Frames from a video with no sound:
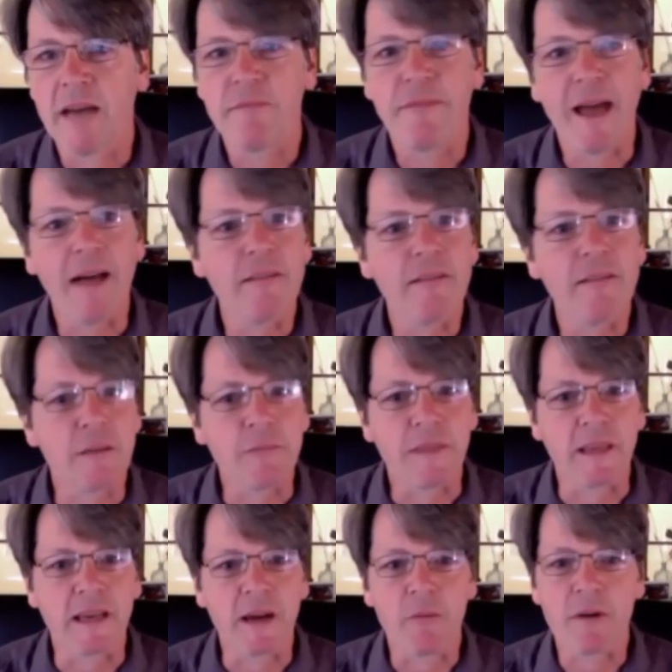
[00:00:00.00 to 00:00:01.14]
I'd found
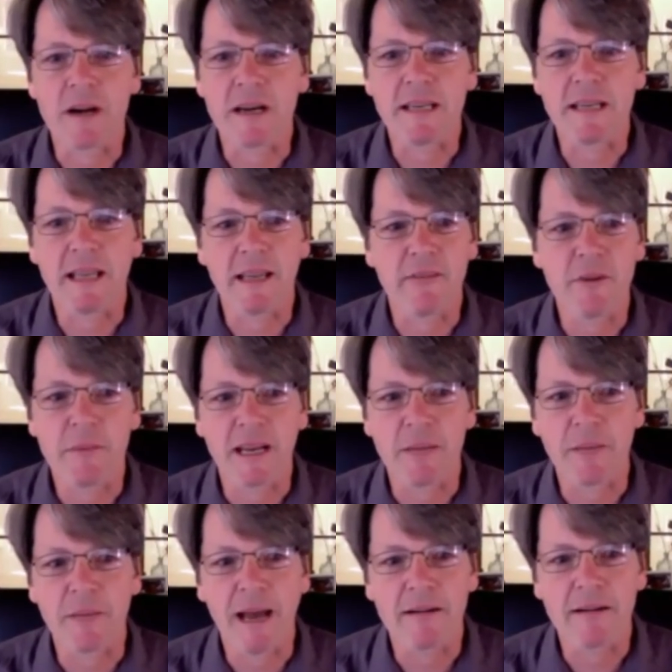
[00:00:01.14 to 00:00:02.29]
something and I wanted to tell
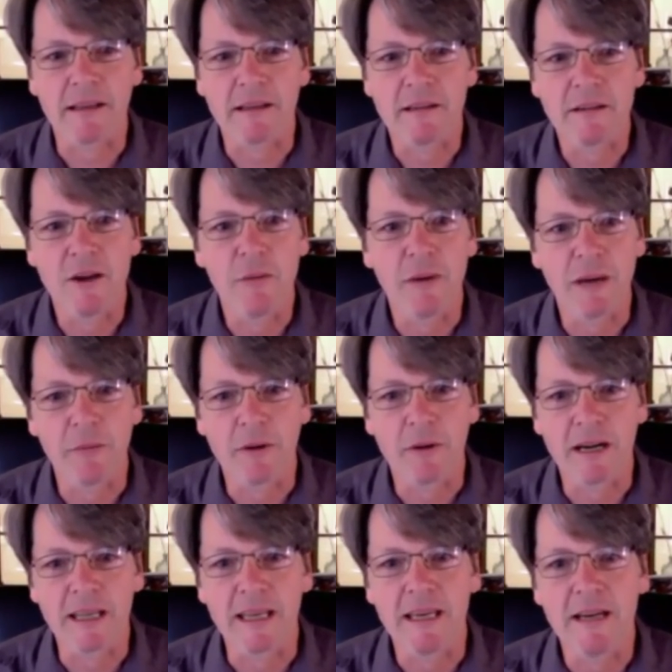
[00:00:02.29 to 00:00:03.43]
everybody about it. Nobody
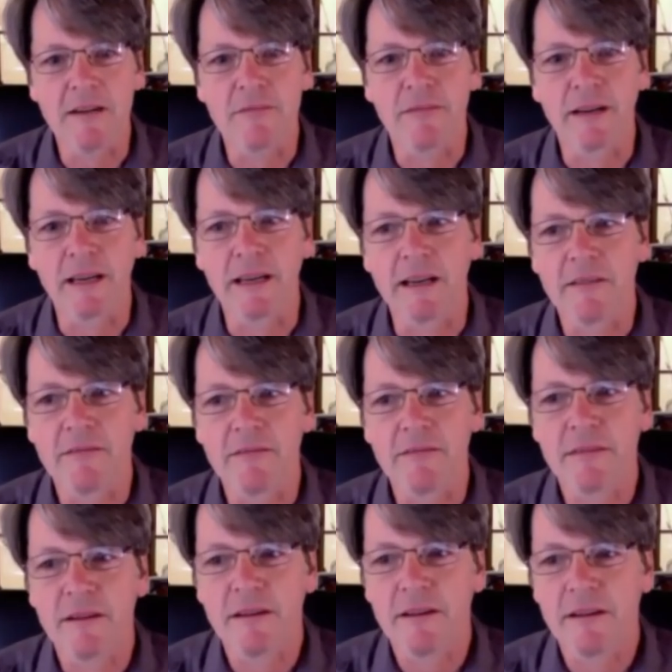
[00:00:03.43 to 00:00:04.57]
wanted to hear, funny enough.
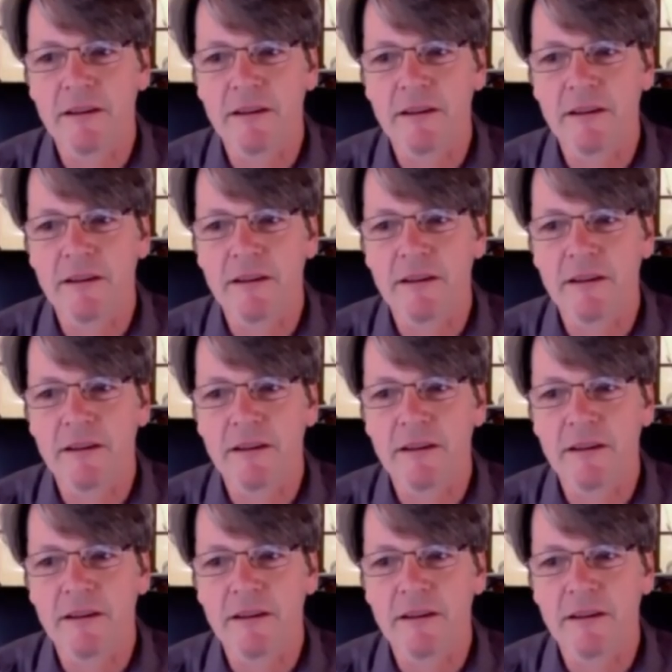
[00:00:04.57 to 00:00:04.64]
